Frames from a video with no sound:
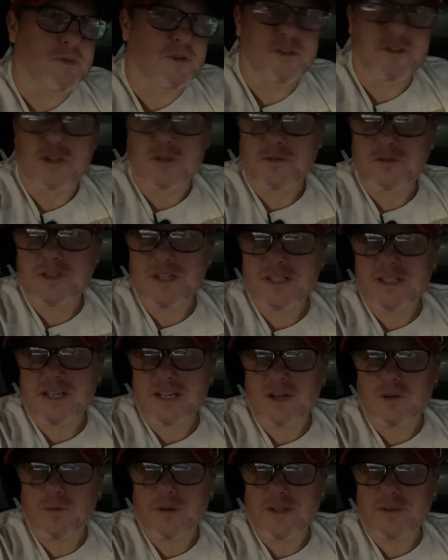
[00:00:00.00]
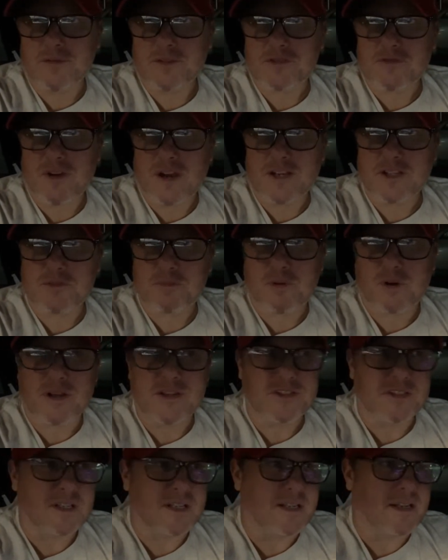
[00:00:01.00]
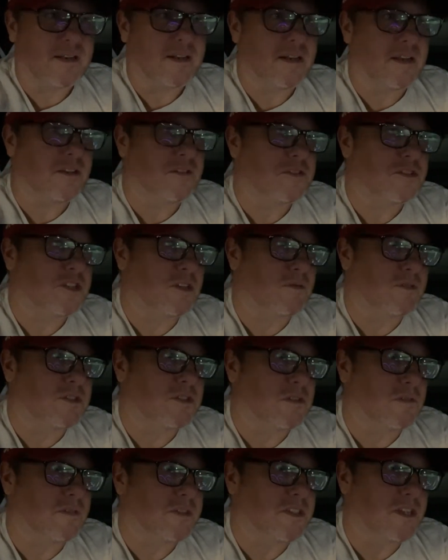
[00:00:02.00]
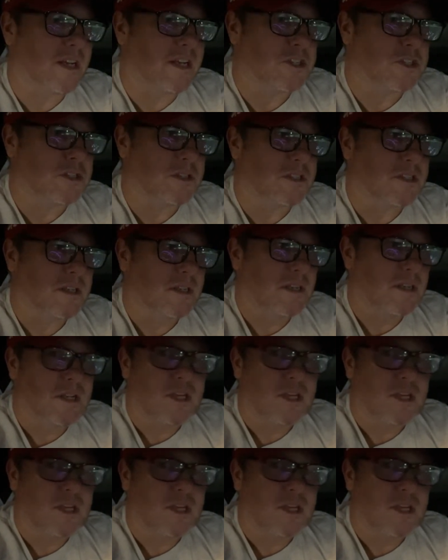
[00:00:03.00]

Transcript: personal detail when he was vice president, and another Secret Service agent